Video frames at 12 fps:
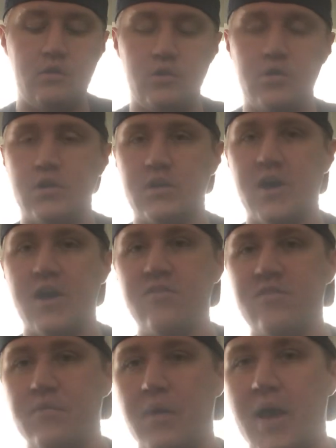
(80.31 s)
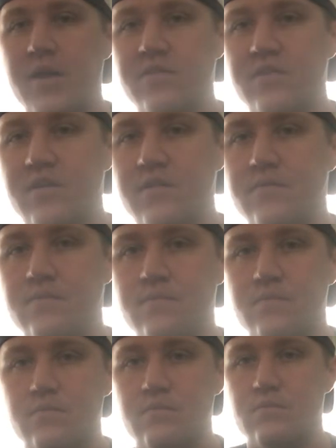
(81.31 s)
You can customize it
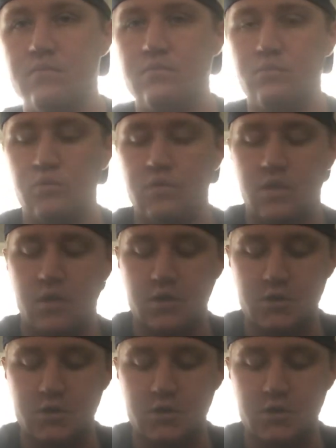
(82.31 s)
with